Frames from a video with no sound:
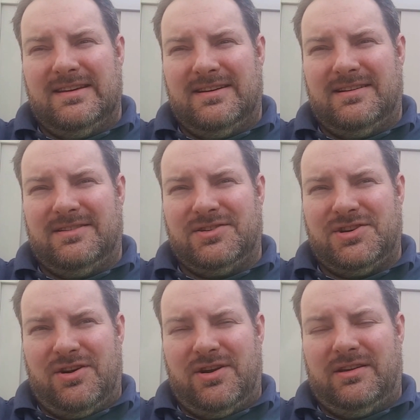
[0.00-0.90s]
uh,
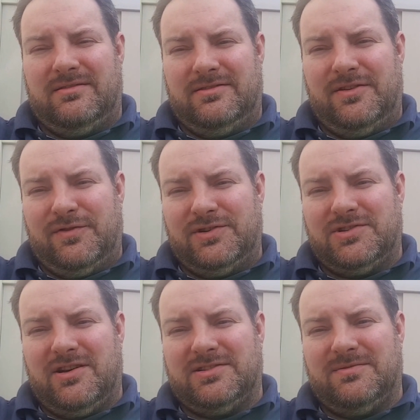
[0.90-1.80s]
sharing Different
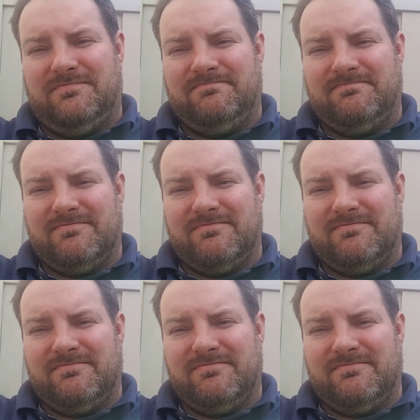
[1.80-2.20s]
is Awesome